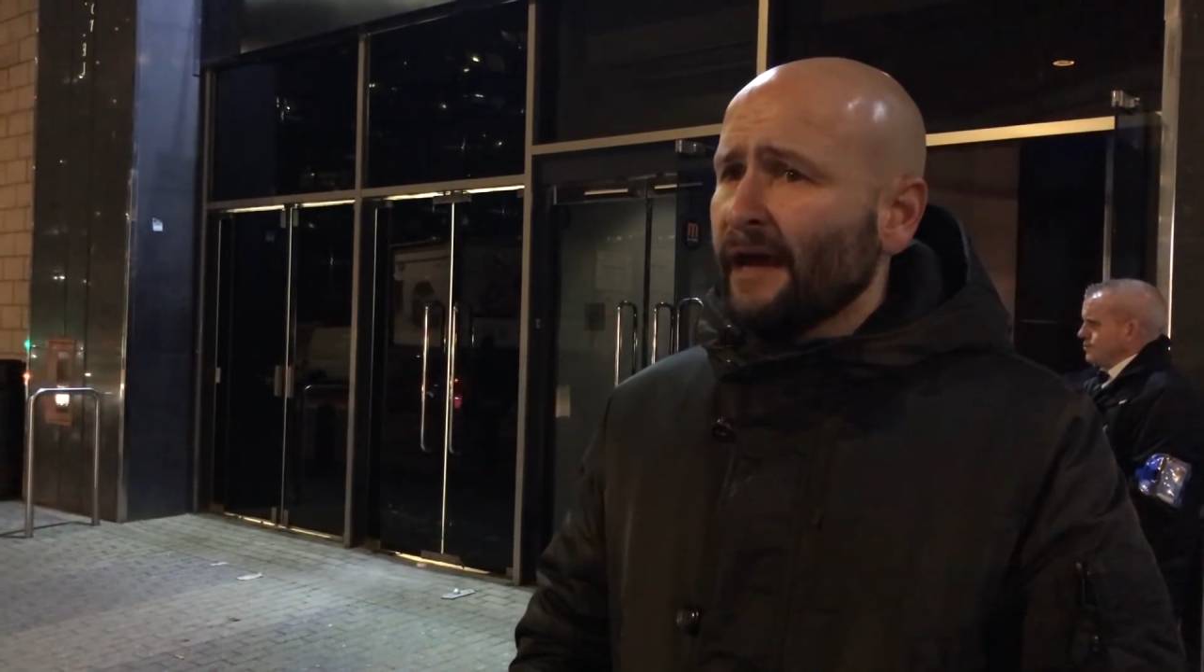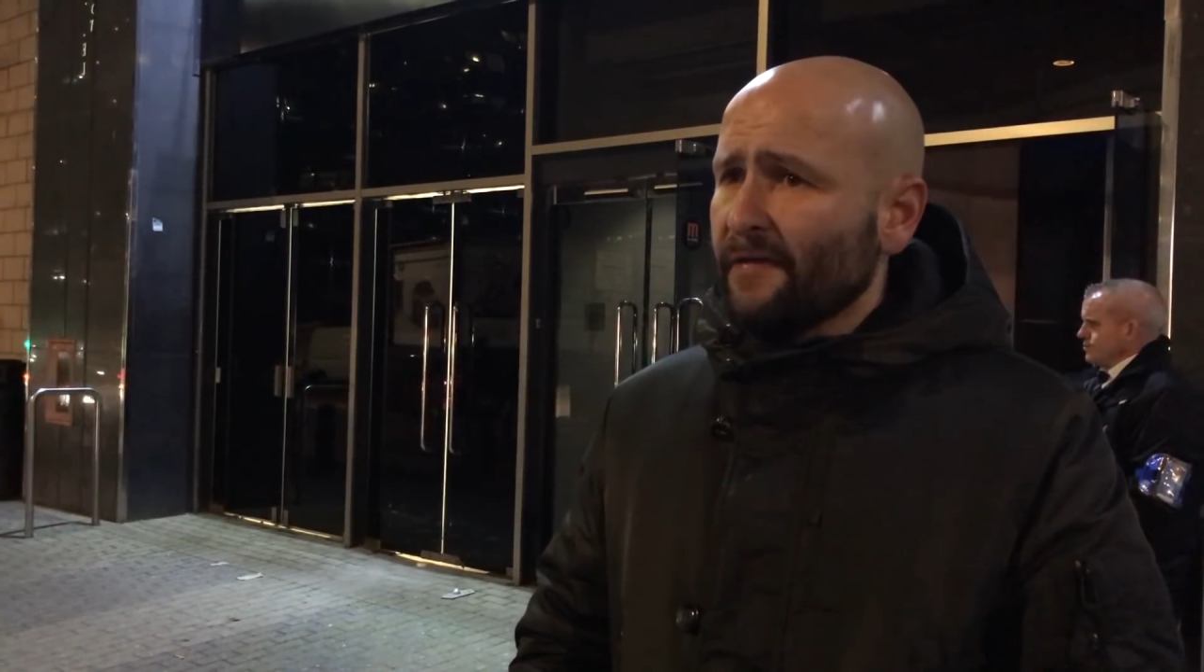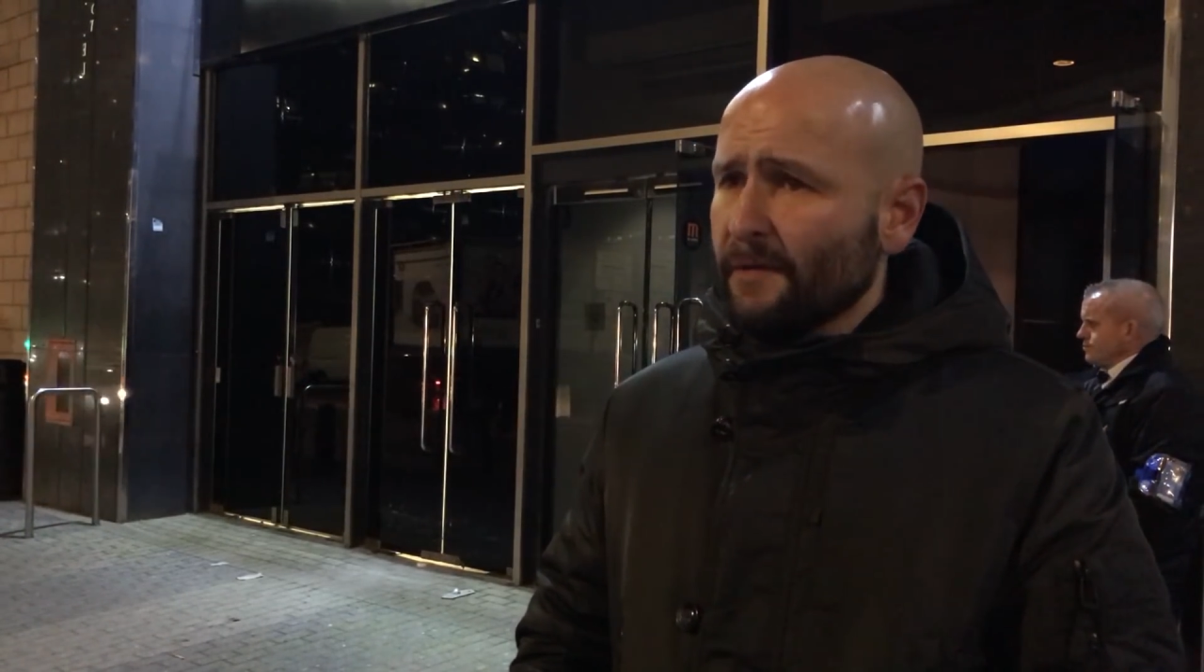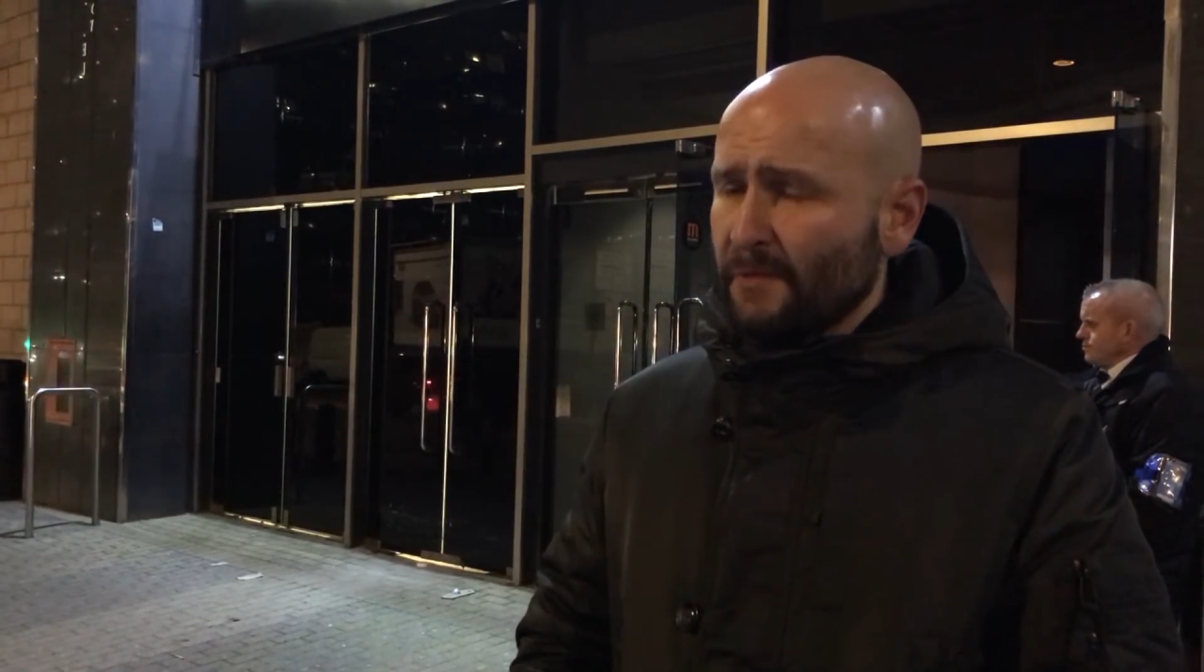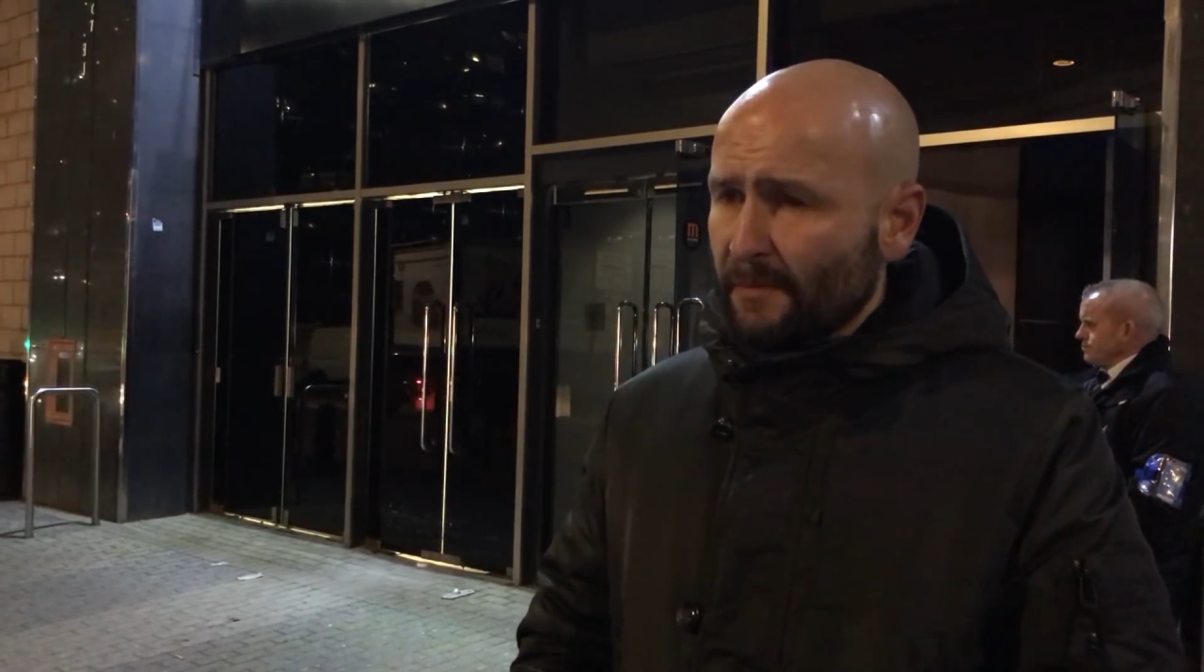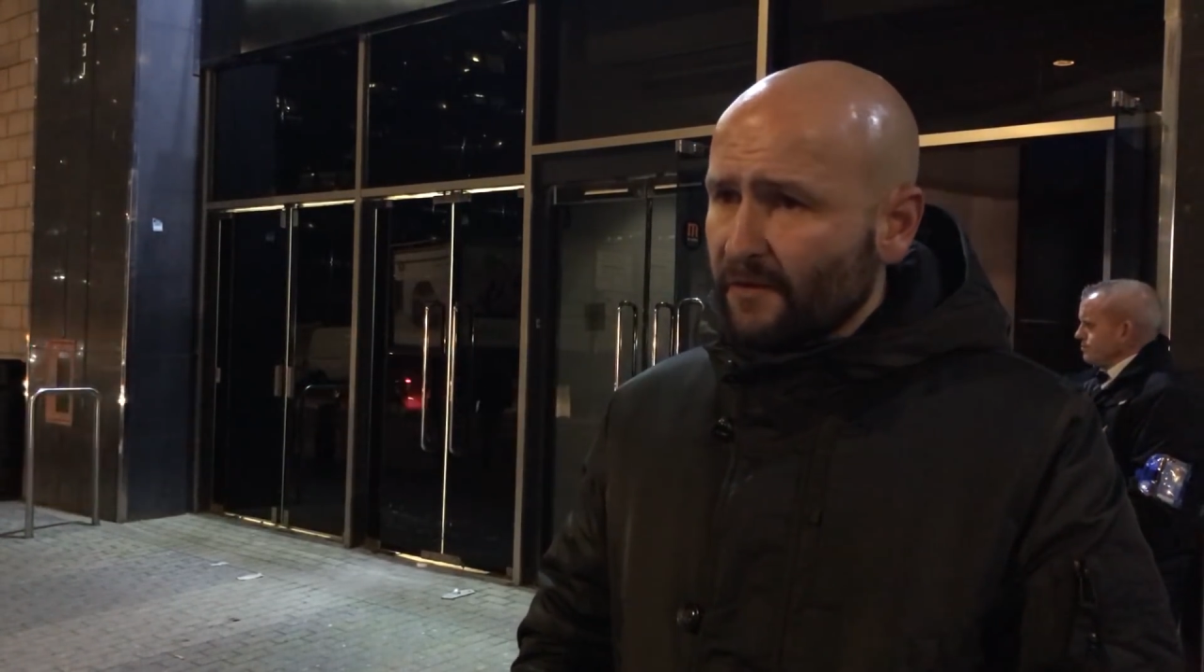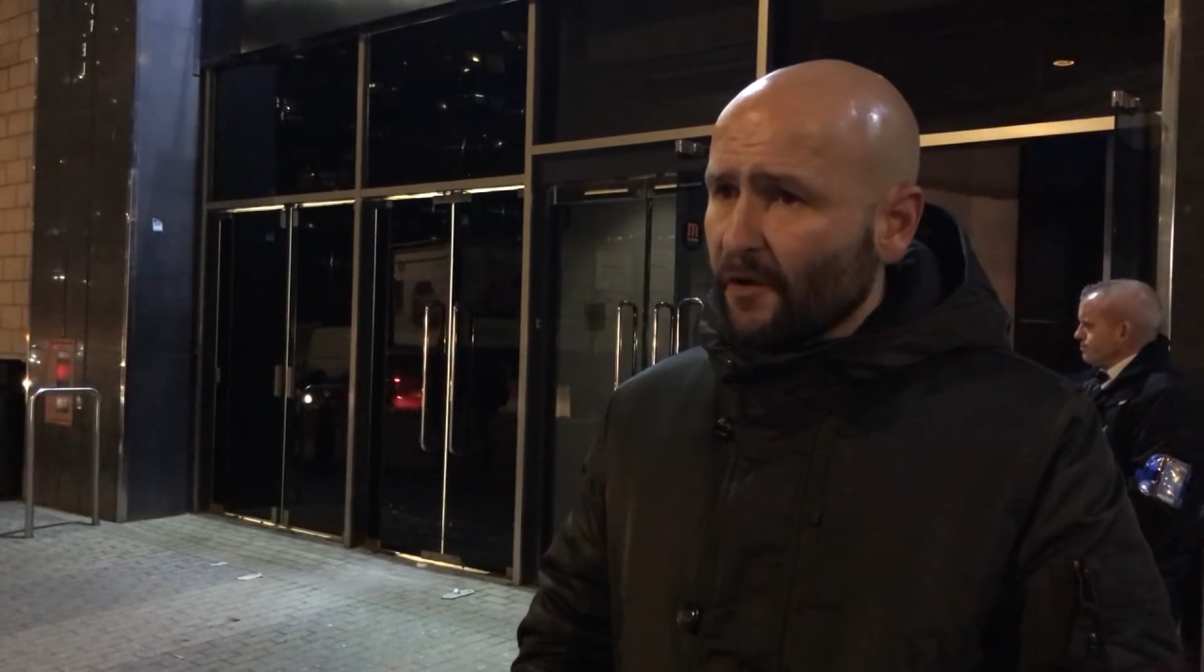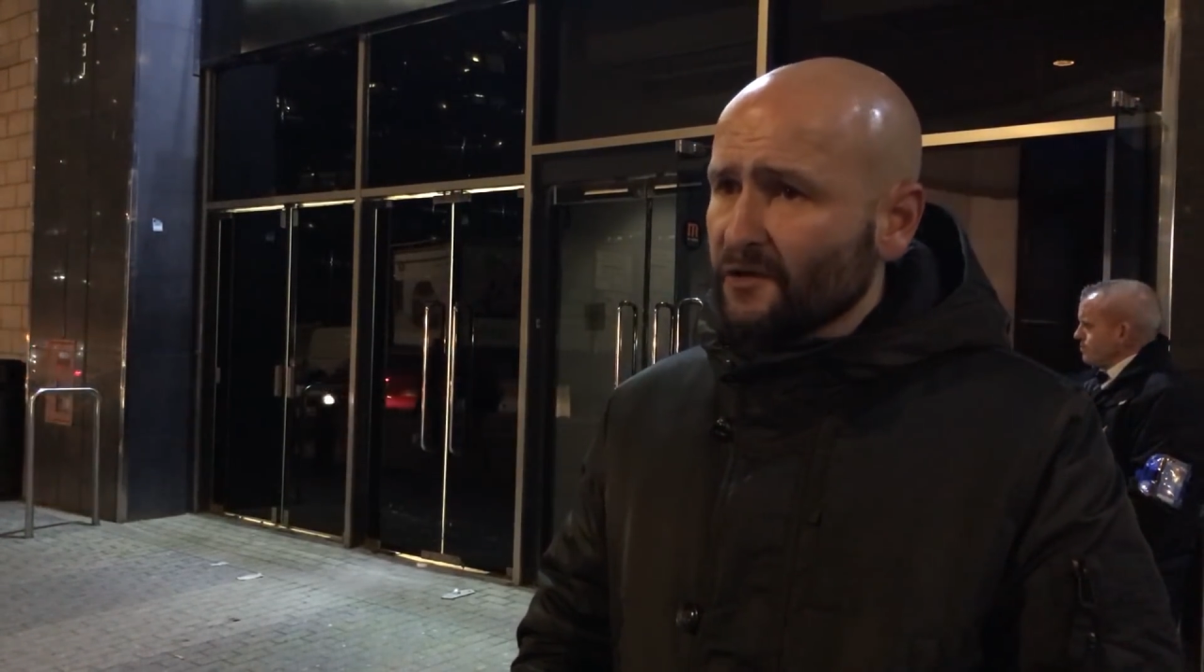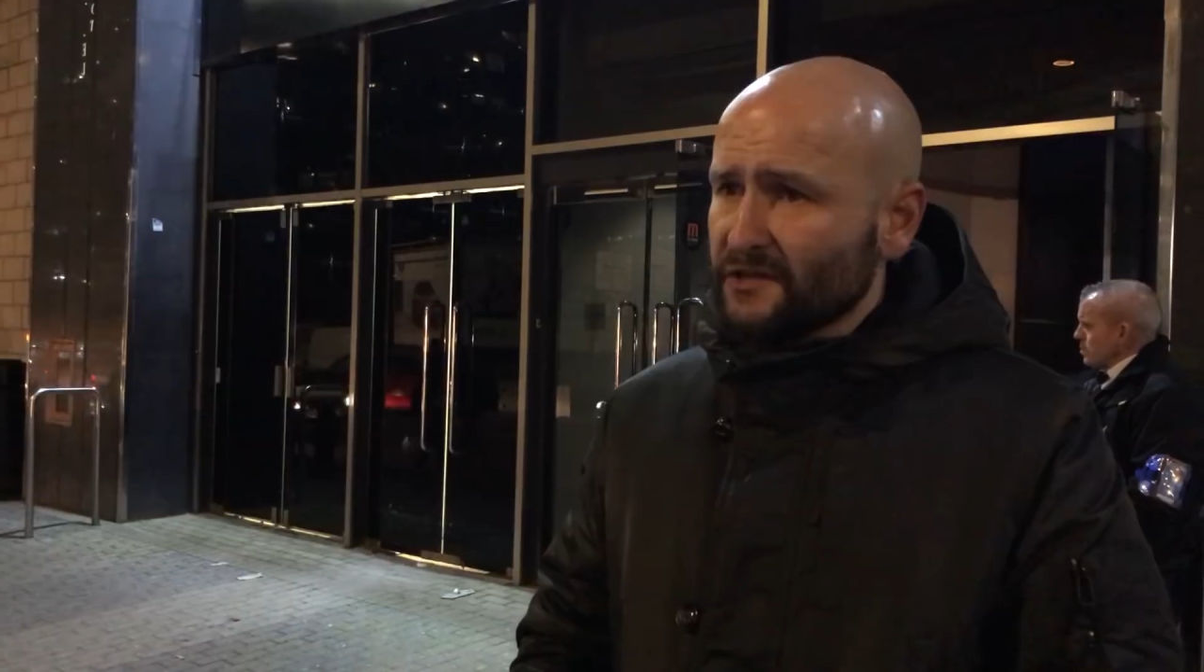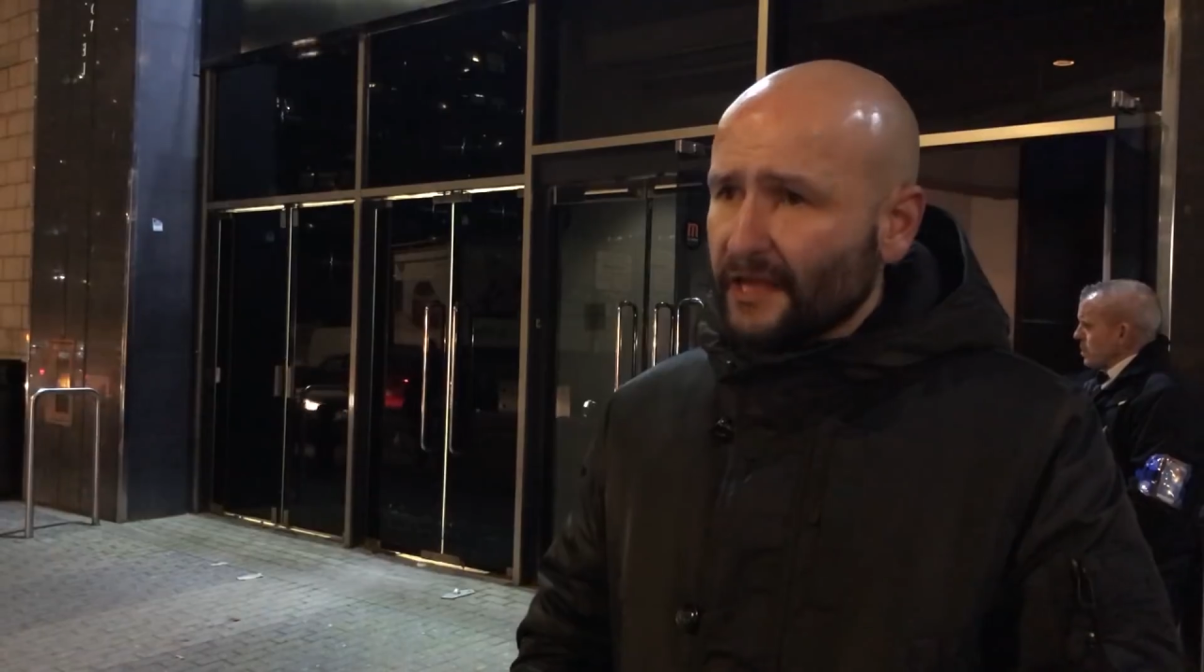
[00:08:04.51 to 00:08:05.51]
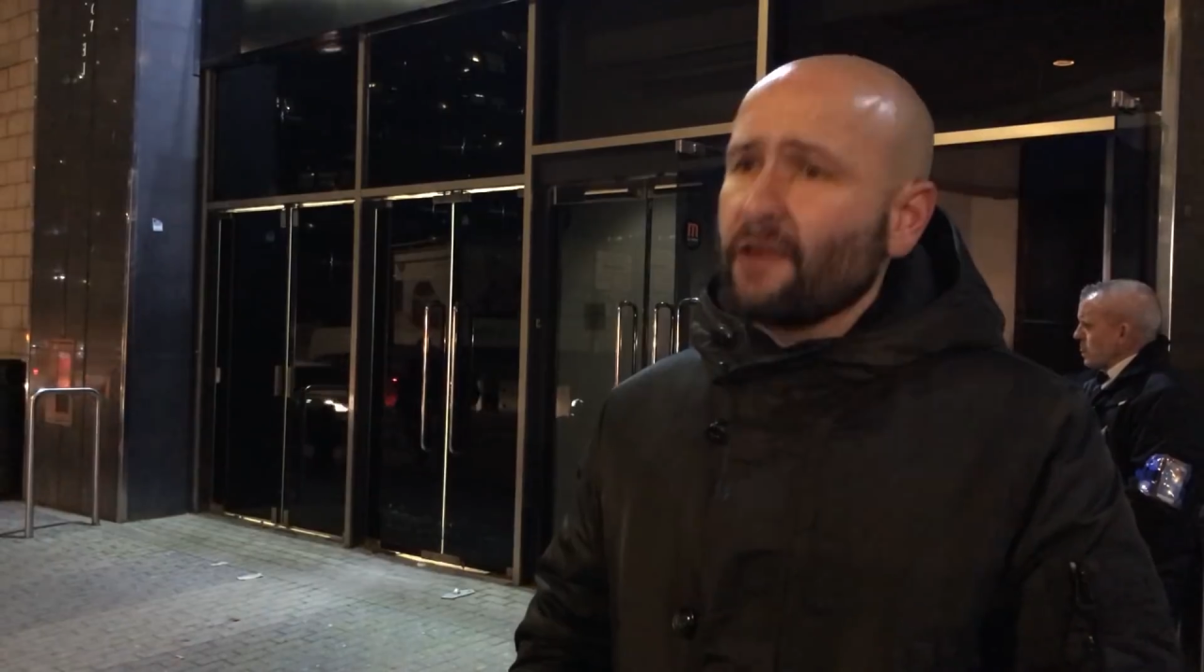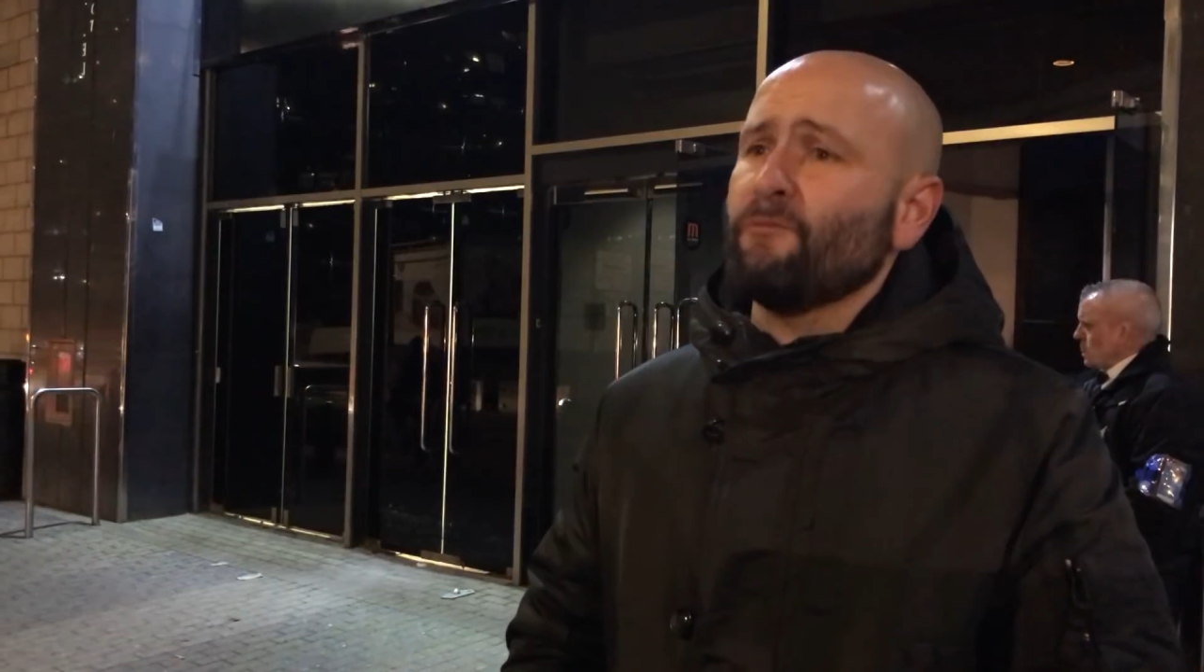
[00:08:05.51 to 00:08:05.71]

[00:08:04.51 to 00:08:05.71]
I think people have got sick